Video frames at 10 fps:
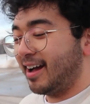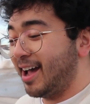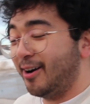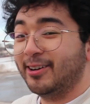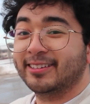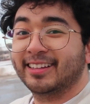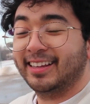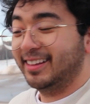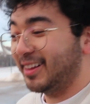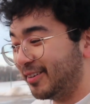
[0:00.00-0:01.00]
I
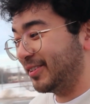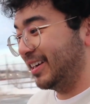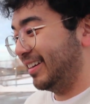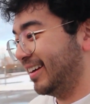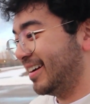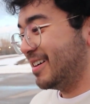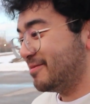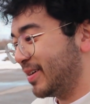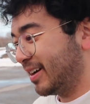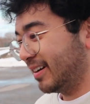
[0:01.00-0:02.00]
honestly love it,
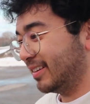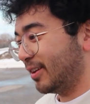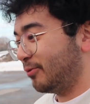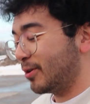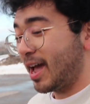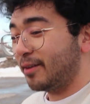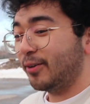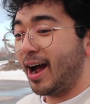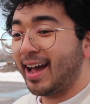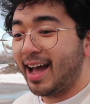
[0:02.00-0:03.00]
because
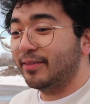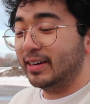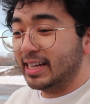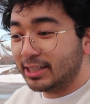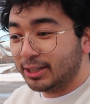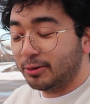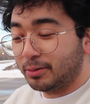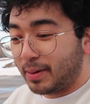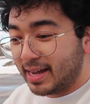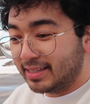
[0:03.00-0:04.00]
whenever I have an issue with
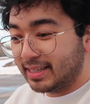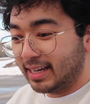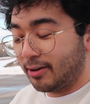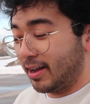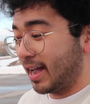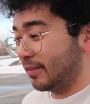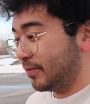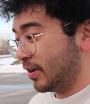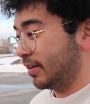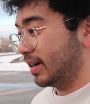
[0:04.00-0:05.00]
my Z or I can't
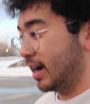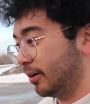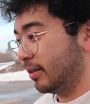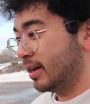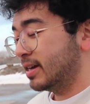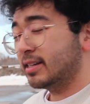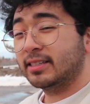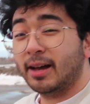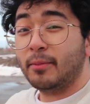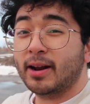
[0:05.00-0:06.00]
figure it out,
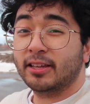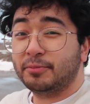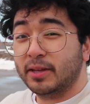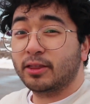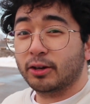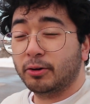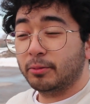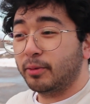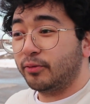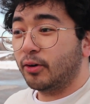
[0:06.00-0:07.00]
someone has been through
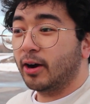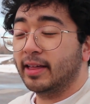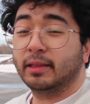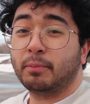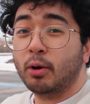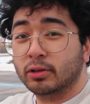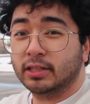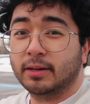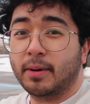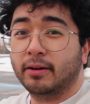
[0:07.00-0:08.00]
it before and
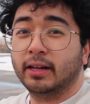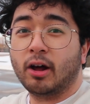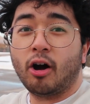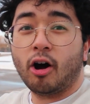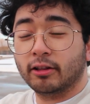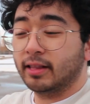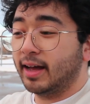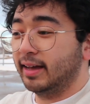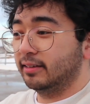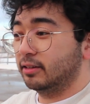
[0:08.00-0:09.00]
posted about it
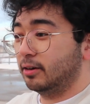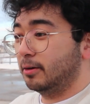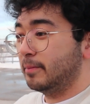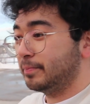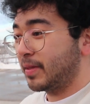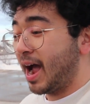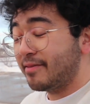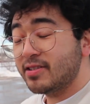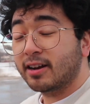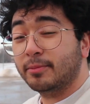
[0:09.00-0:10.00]
online. So
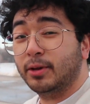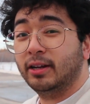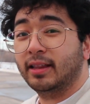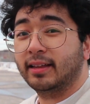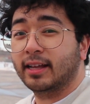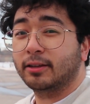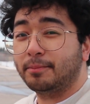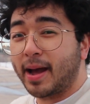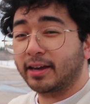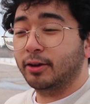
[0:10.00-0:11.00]
having a community like that to
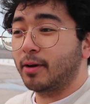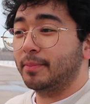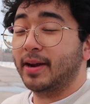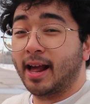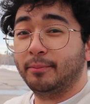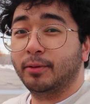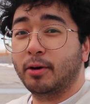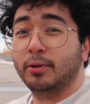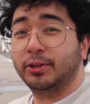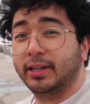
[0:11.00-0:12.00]
back you up and help you
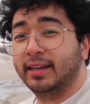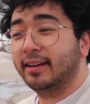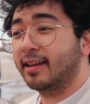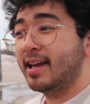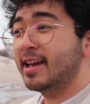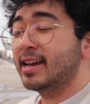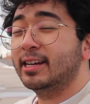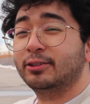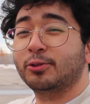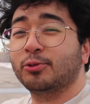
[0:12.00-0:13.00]
out when you need it
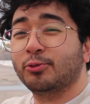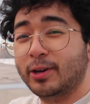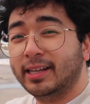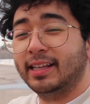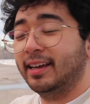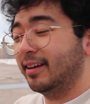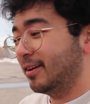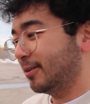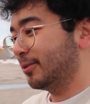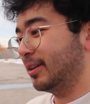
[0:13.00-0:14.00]
is really,
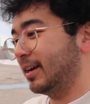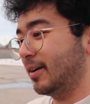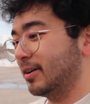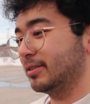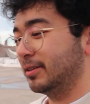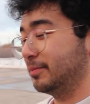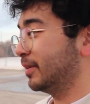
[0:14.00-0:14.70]
really awesome.